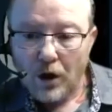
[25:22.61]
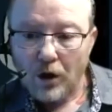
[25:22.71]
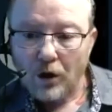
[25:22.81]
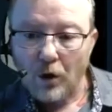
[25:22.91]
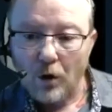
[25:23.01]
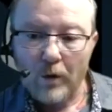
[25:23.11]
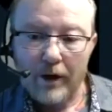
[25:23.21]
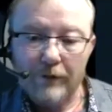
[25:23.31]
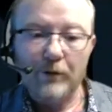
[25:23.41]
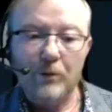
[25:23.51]
go away
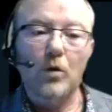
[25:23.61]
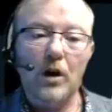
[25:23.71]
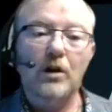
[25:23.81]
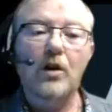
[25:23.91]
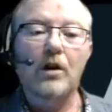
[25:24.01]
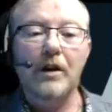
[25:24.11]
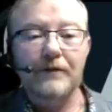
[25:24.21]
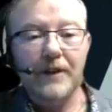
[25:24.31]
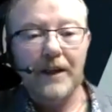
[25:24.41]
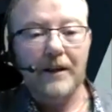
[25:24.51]
from work long enough to
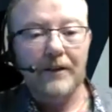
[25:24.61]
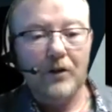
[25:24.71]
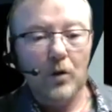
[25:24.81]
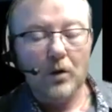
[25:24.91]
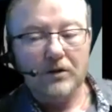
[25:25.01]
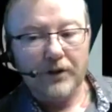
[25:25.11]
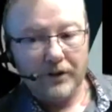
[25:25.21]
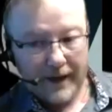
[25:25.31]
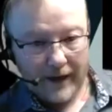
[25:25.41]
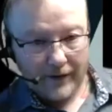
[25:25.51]
get their cortisol
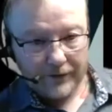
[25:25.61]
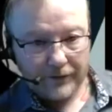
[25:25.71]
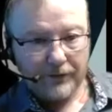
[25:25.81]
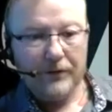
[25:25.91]
down,